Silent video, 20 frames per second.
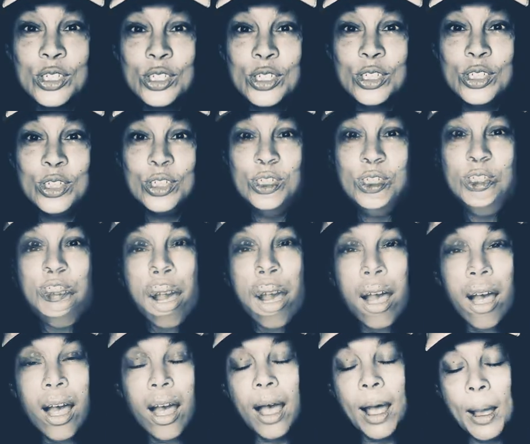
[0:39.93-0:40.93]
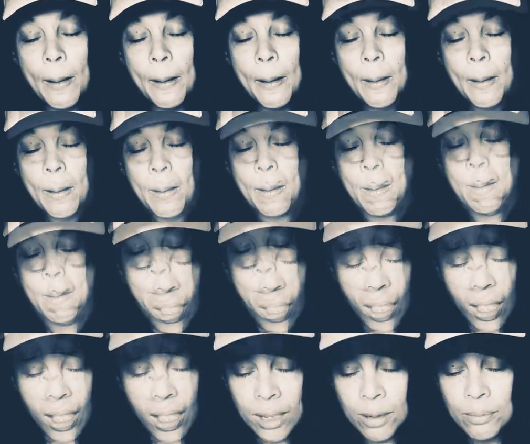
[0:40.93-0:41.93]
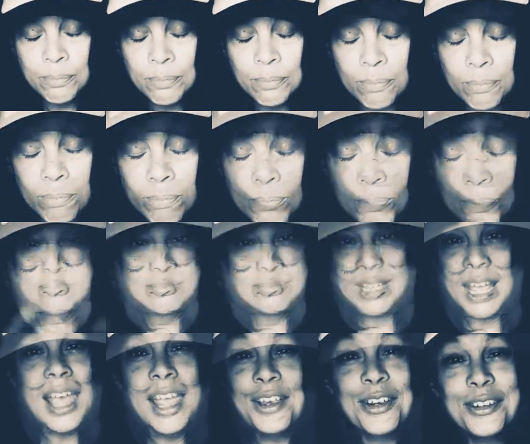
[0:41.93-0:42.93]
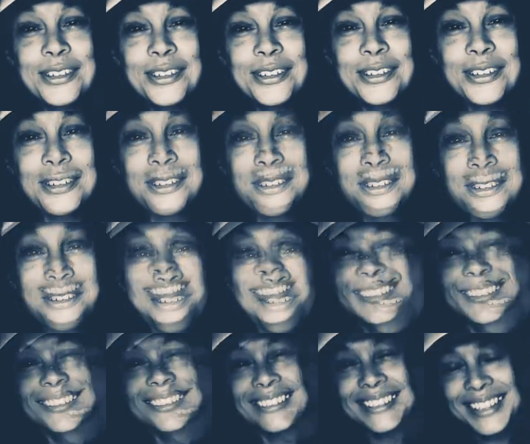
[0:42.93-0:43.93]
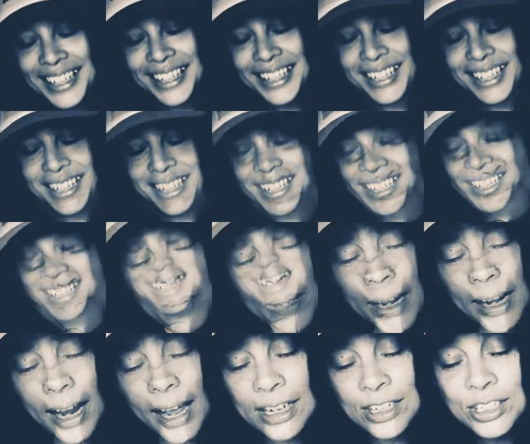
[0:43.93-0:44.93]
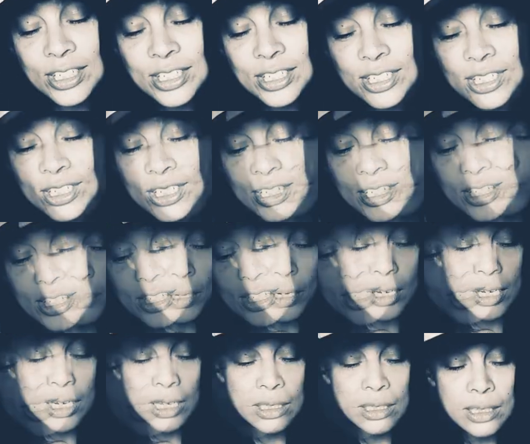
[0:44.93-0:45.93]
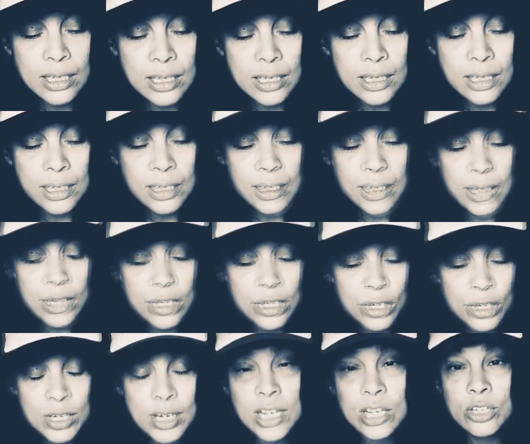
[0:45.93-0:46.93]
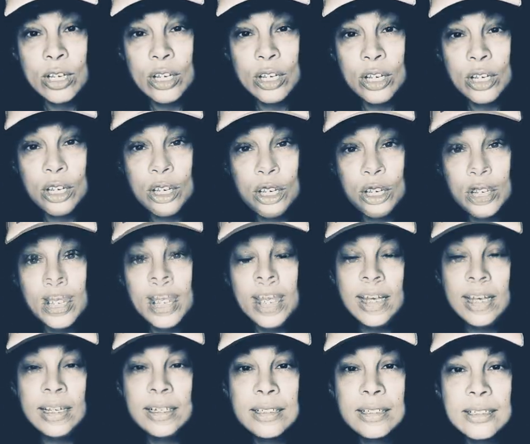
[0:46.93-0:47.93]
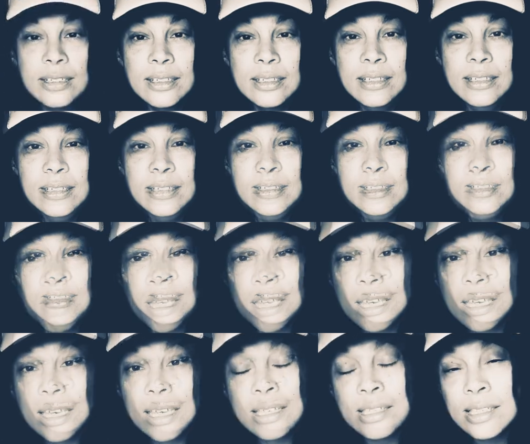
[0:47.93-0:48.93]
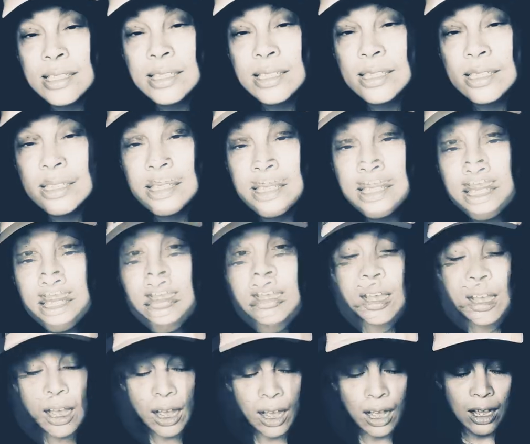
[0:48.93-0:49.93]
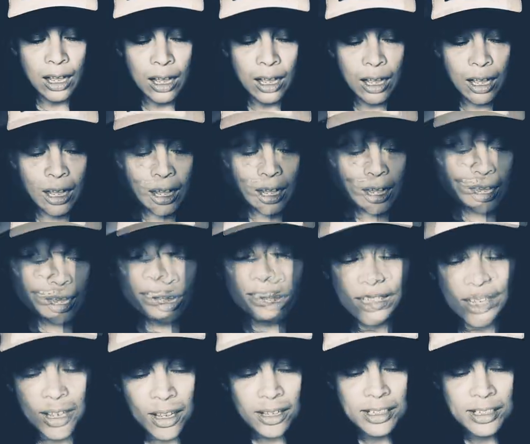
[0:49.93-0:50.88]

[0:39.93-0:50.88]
to do. Um, I'm tired. But I just experienced a major deja vu, and that to me is a sign uh, that